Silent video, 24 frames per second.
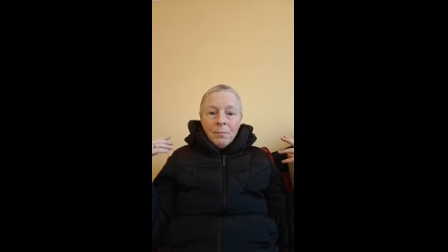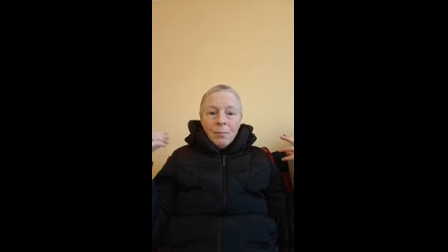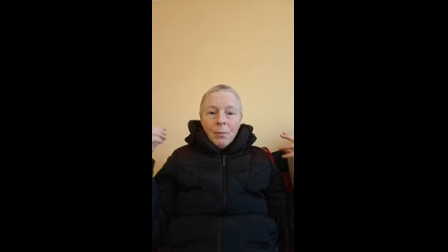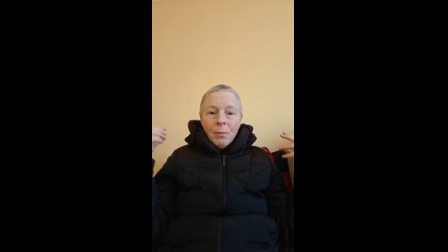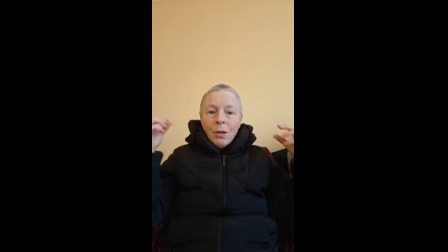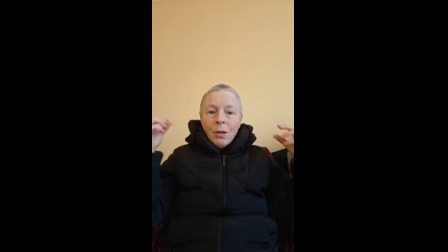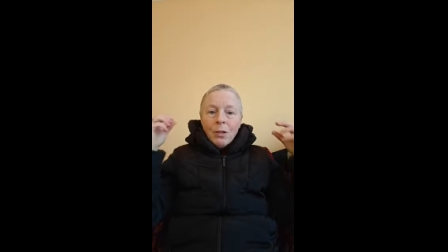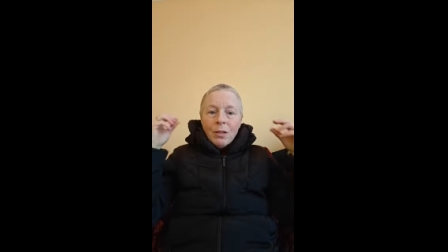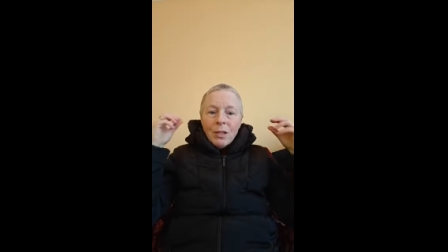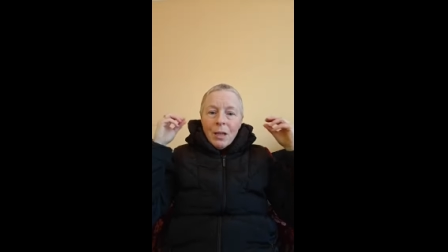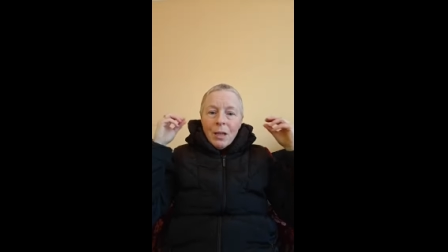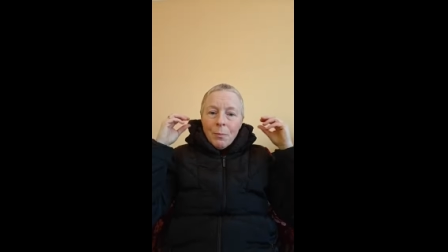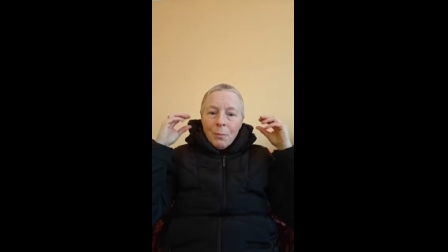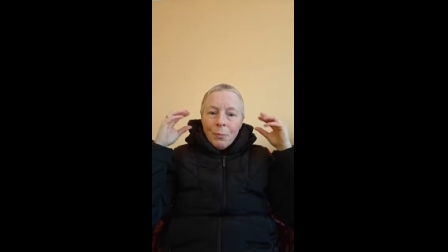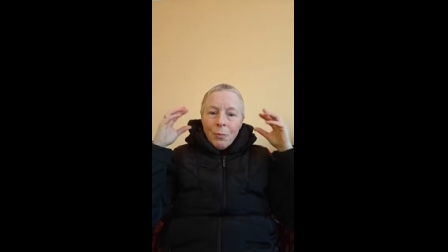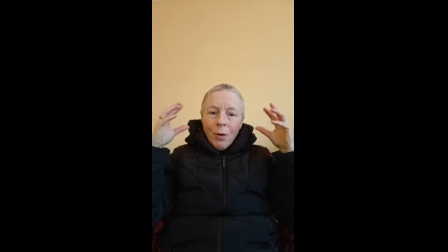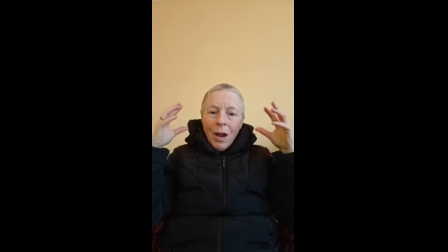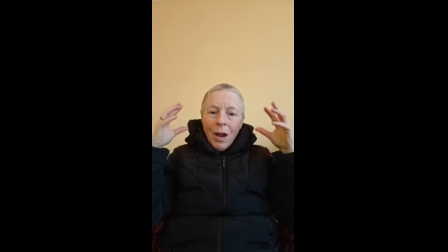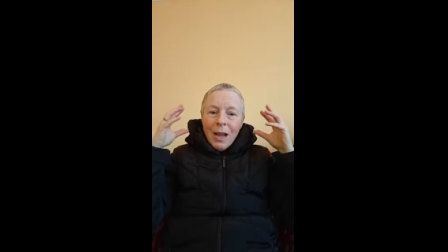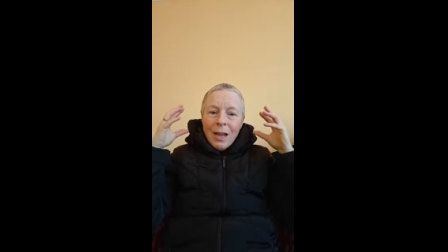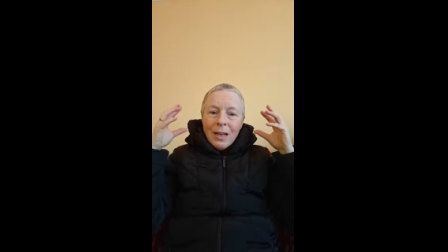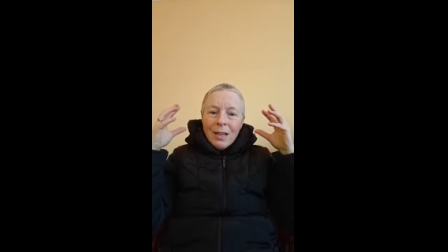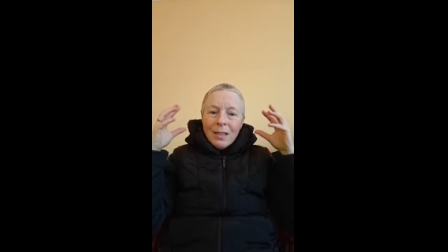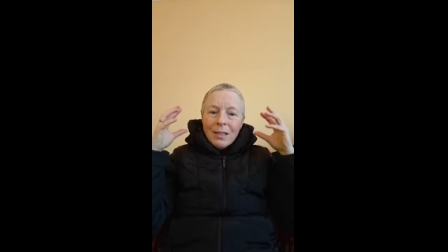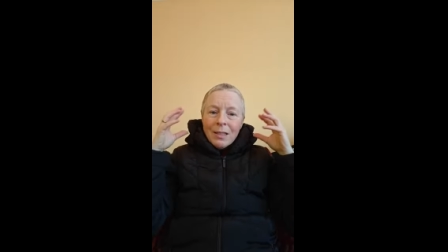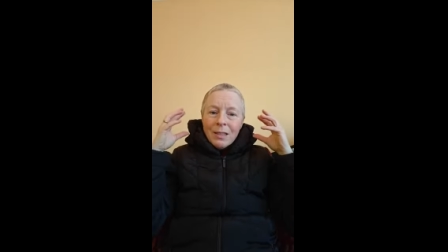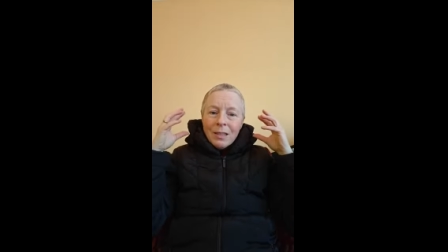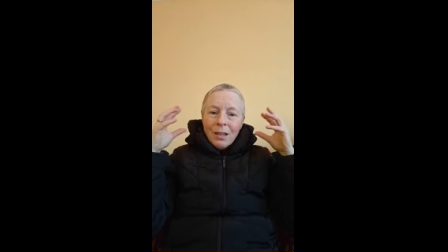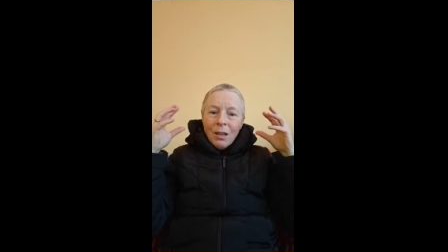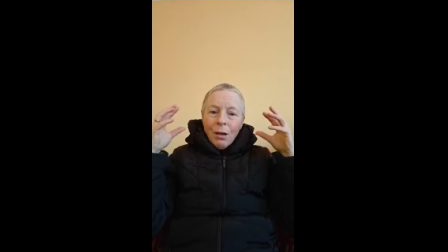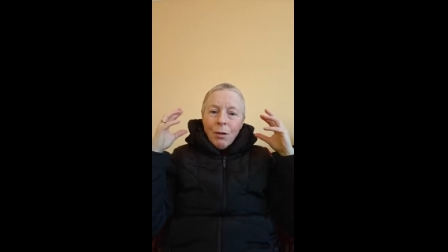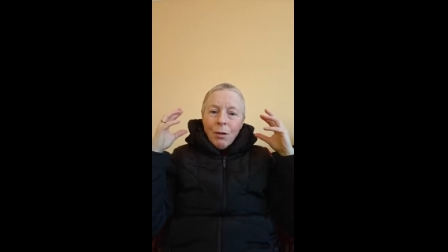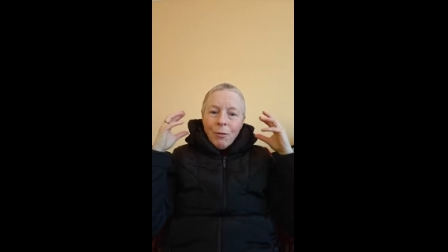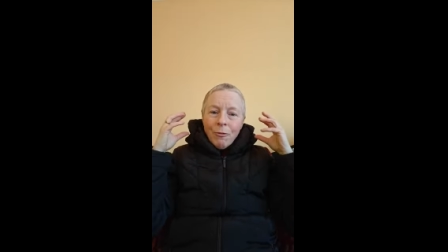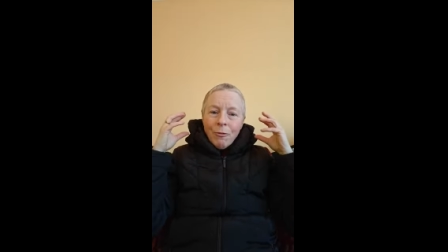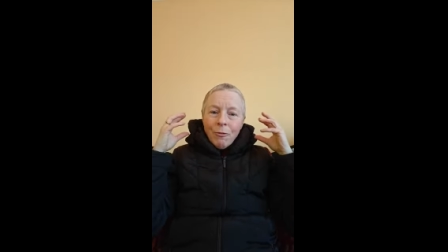Because our brain isn't
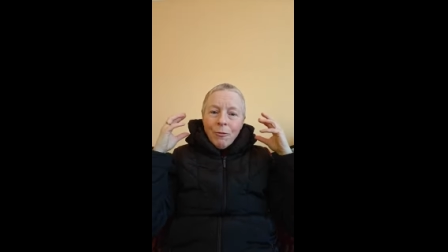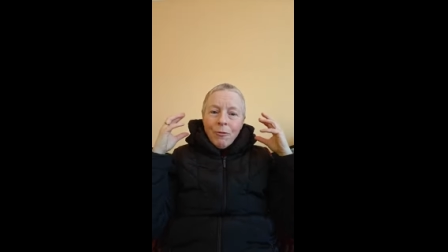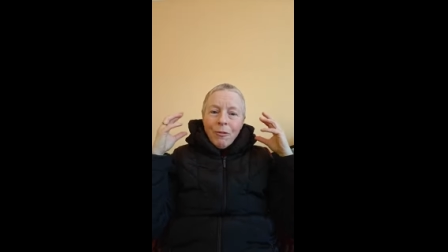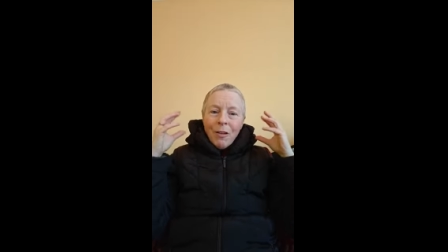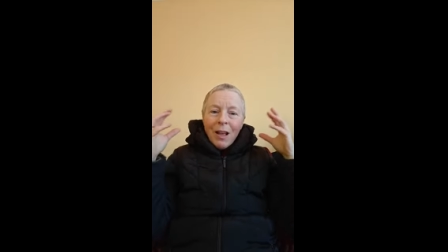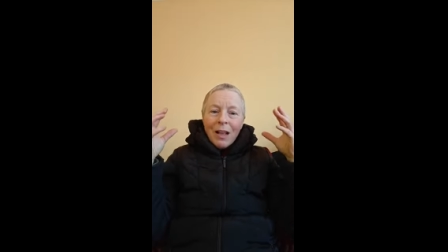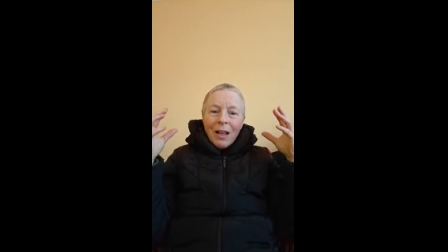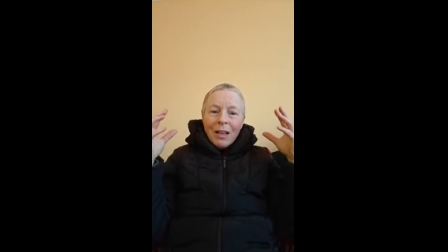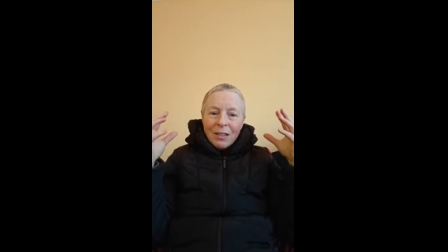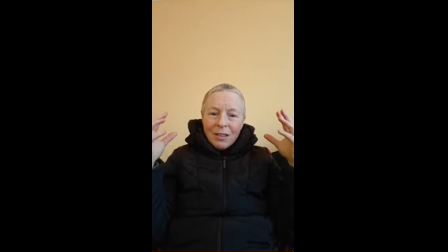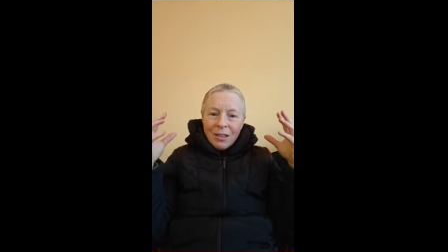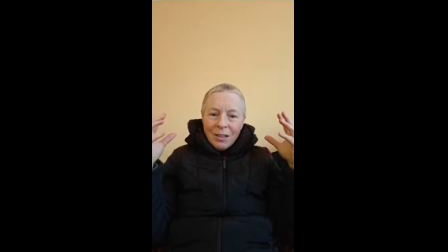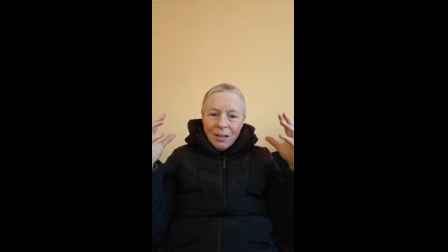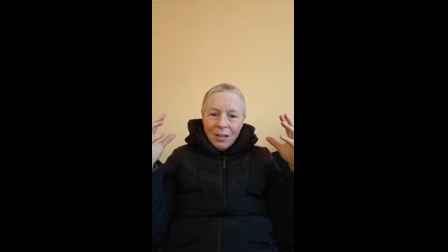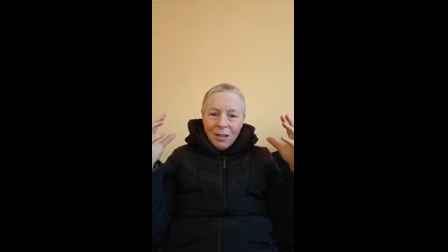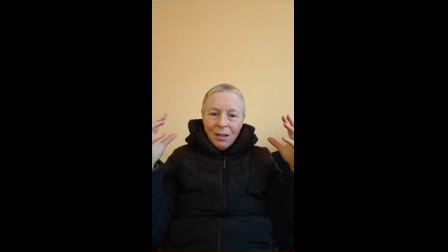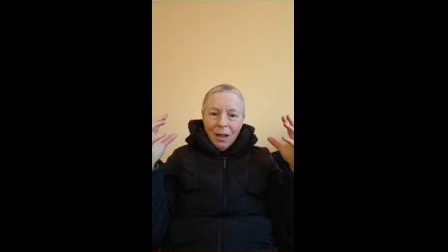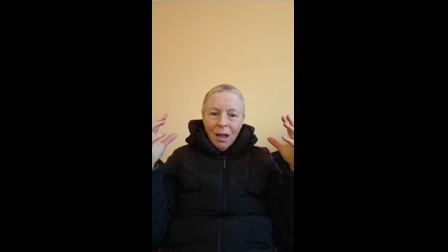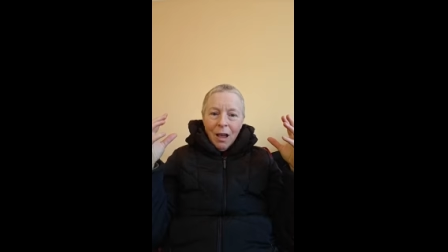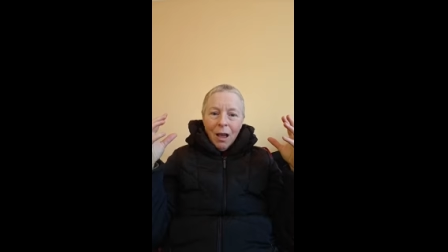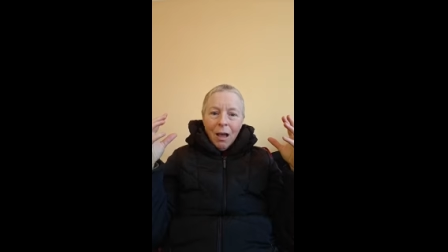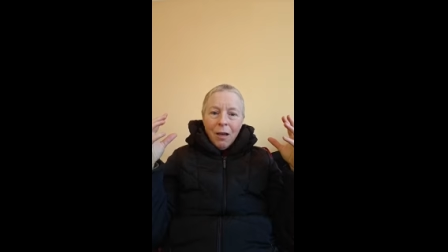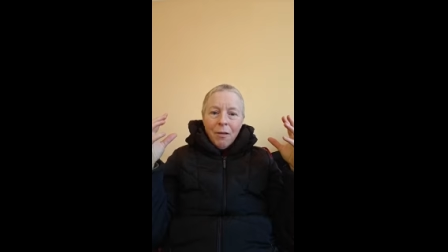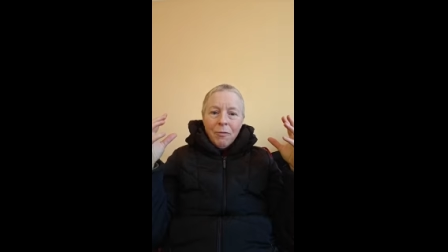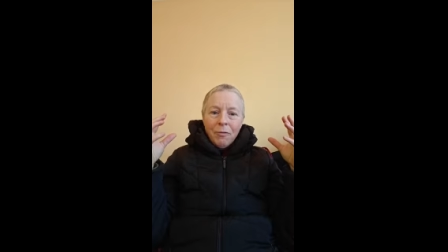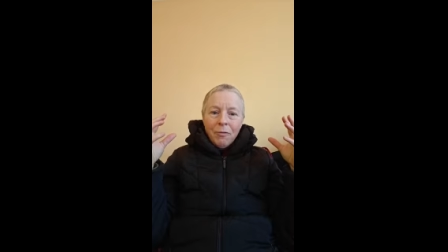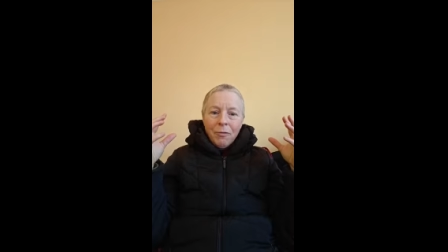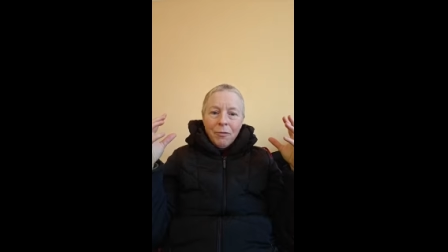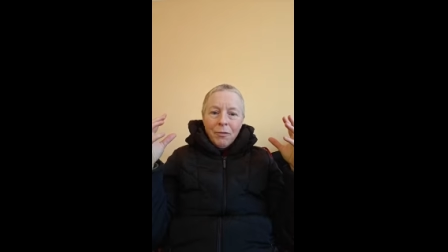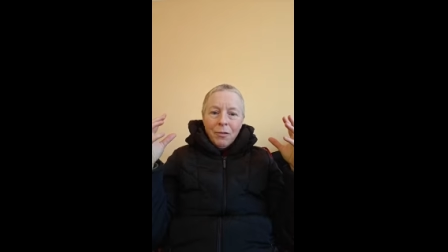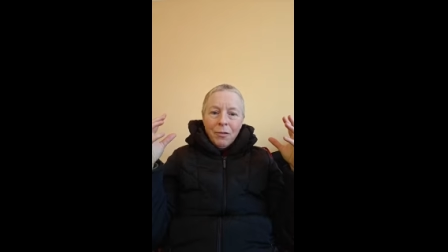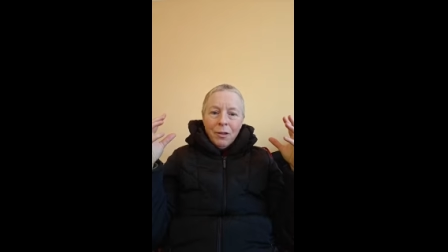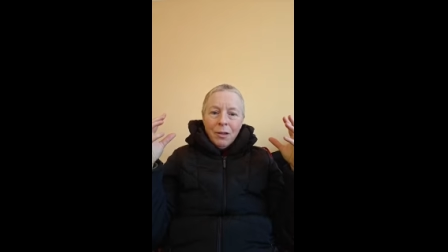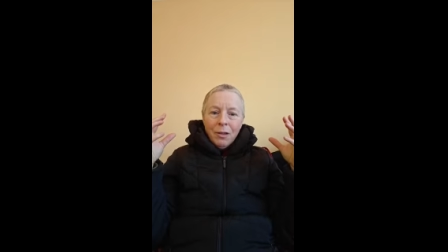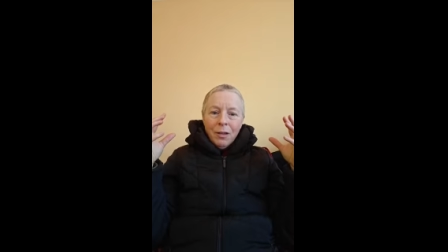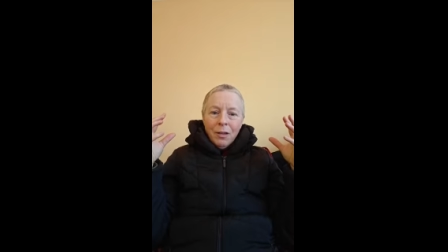going fast enough